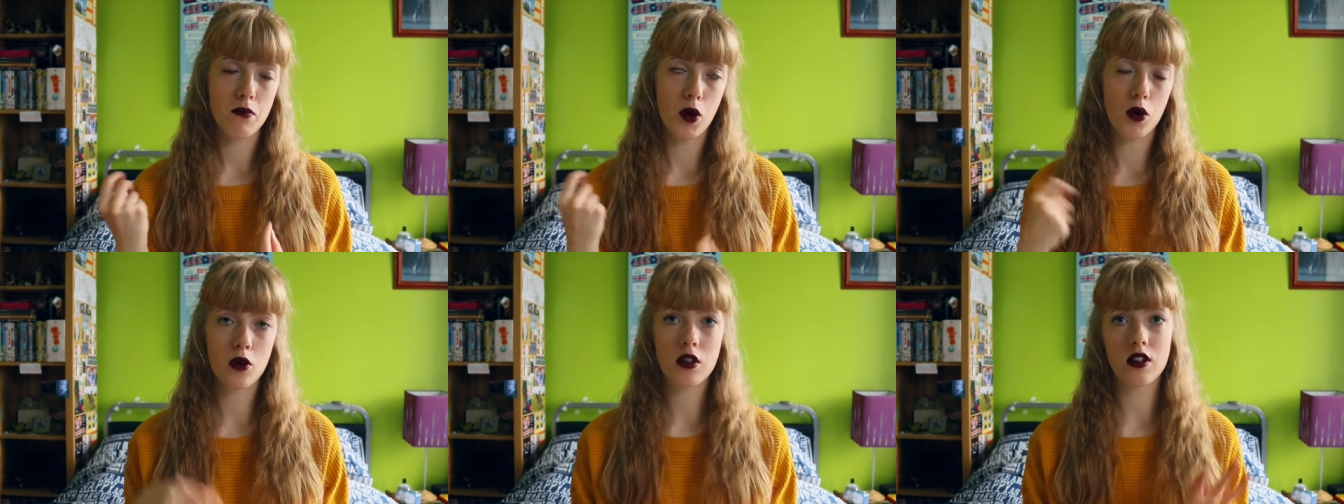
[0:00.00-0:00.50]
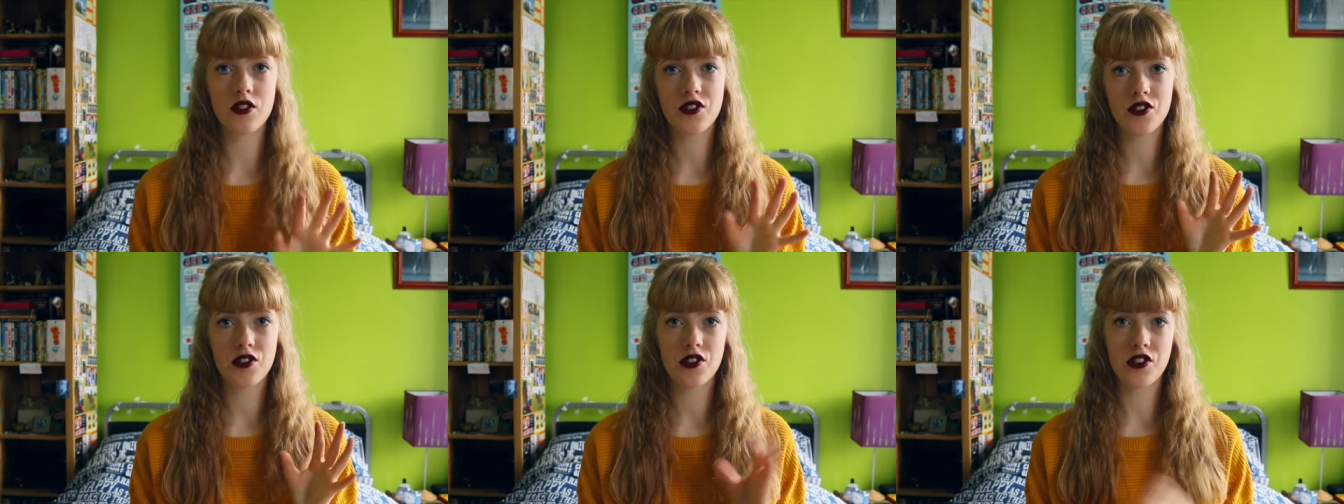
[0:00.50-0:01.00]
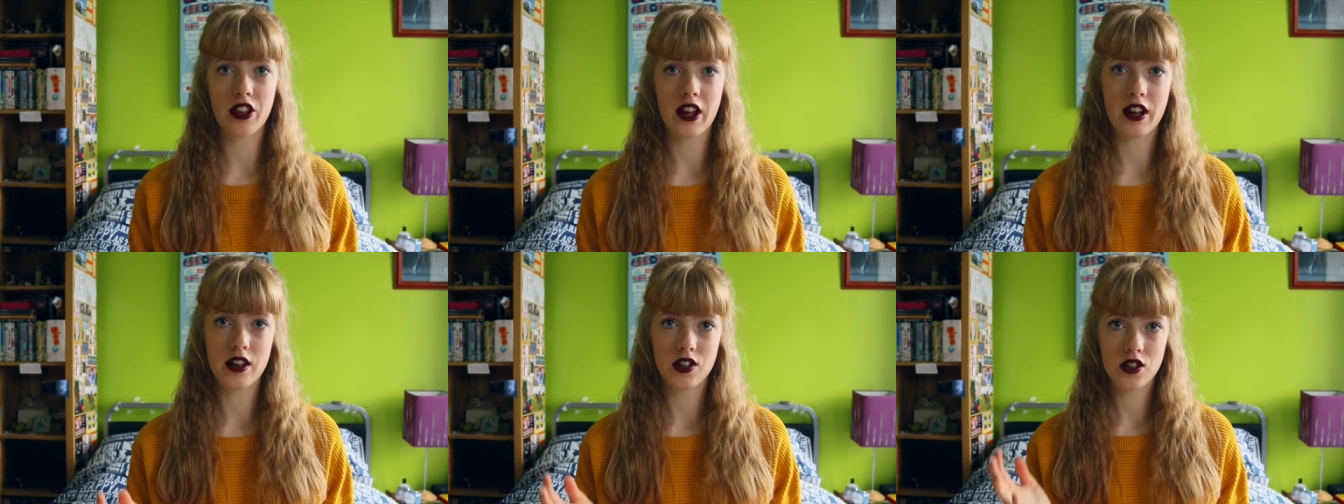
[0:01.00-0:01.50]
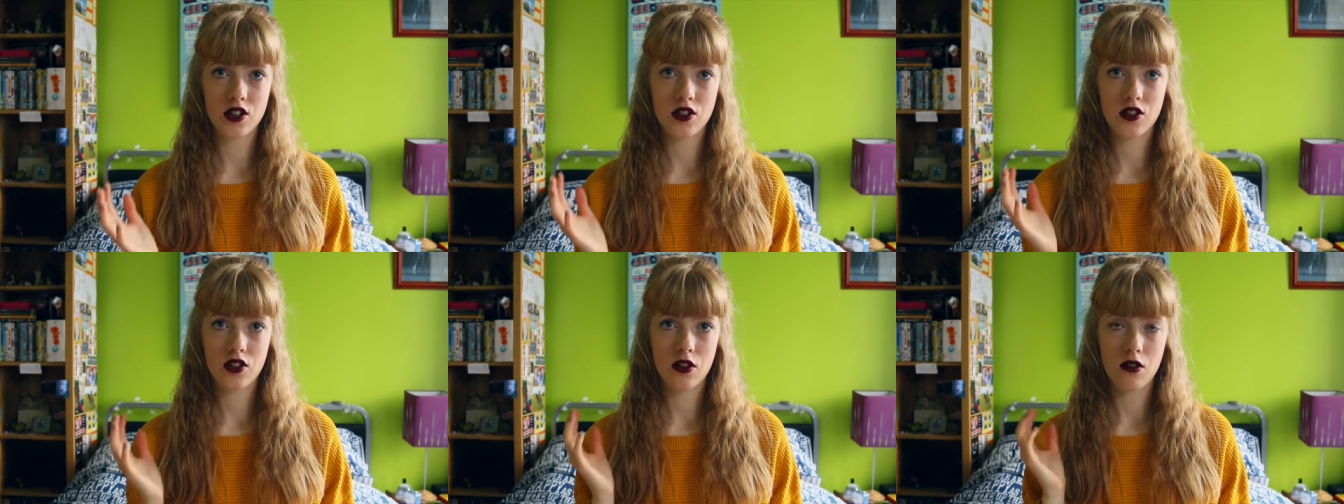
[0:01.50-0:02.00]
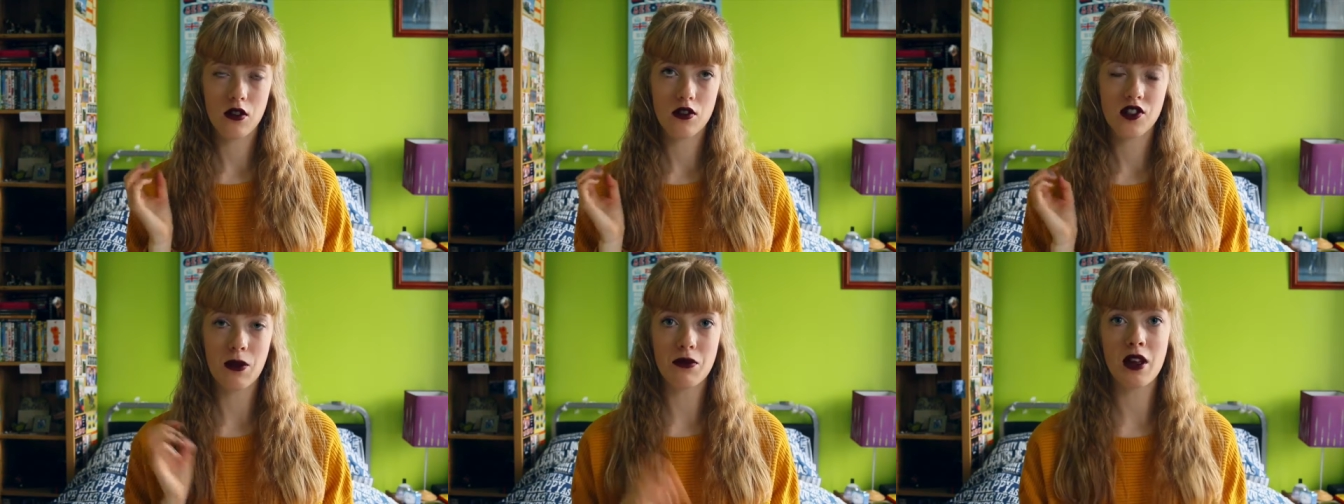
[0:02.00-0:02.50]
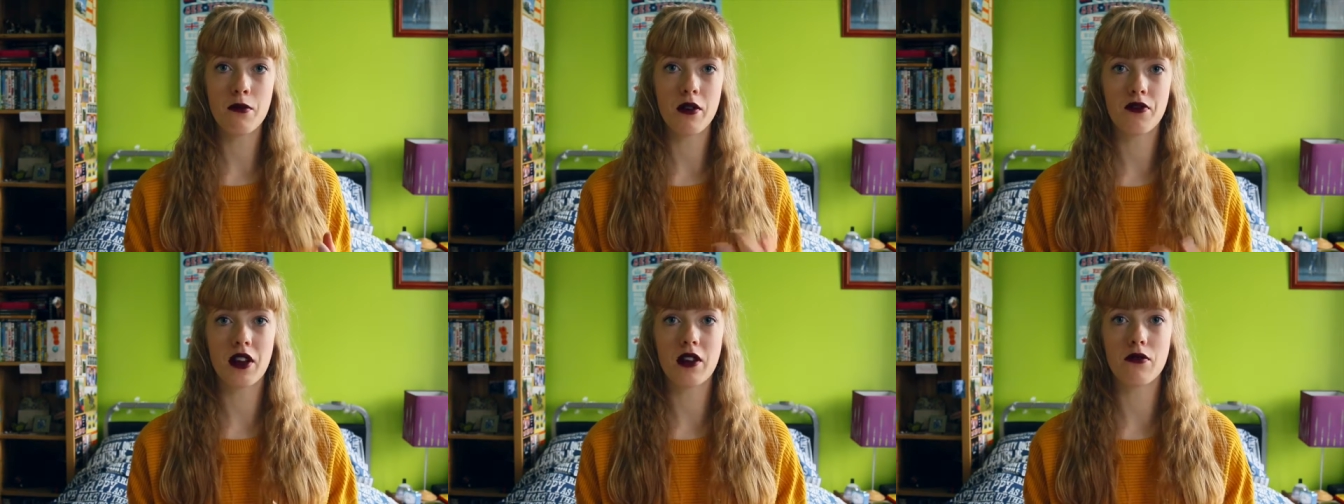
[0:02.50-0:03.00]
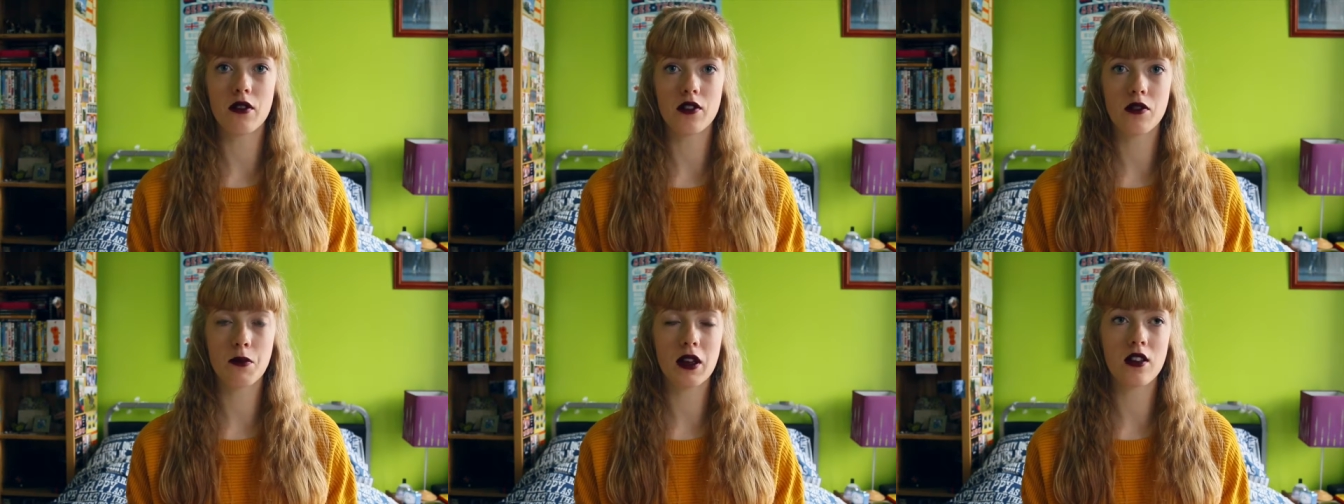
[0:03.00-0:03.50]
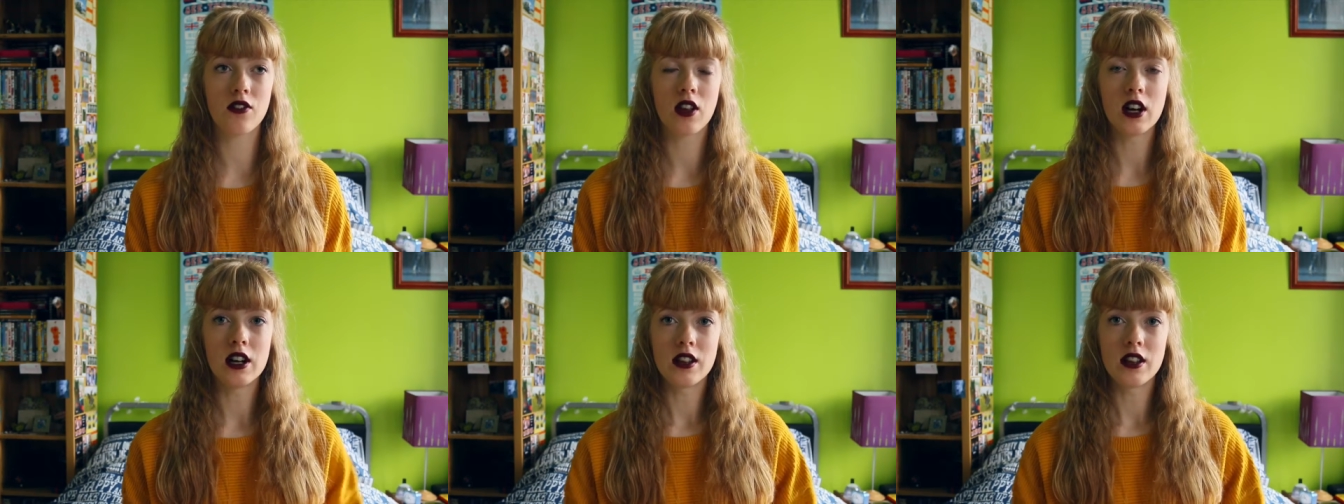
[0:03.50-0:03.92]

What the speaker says: August/September favourites because